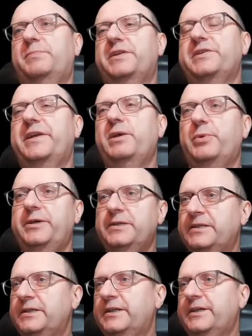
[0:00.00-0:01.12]
But anyway,
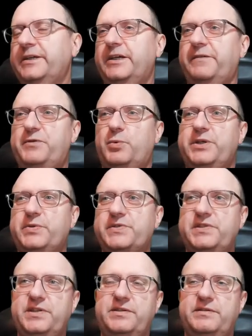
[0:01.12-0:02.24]
if you want to
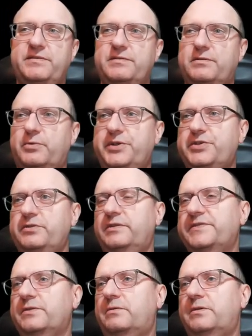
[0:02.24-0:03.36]
see it in the original
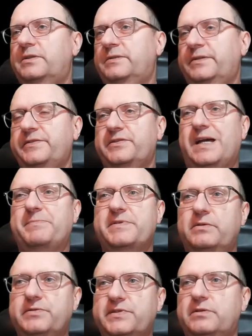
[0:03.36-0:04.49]
score and the
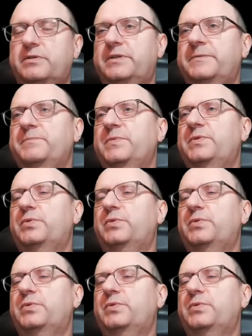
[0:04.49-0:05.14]
absolute score,